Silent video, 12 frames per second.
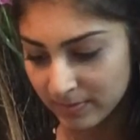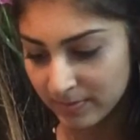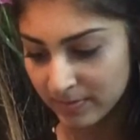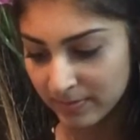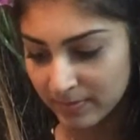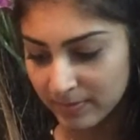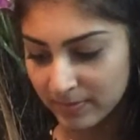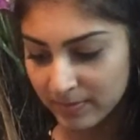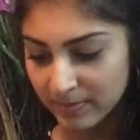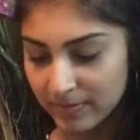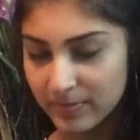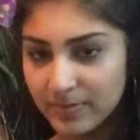
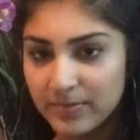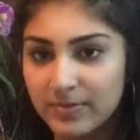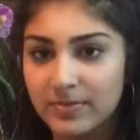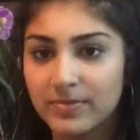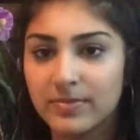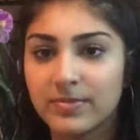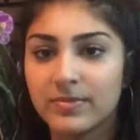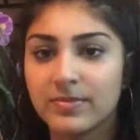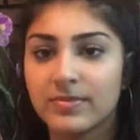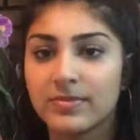No one is speaking in this clip.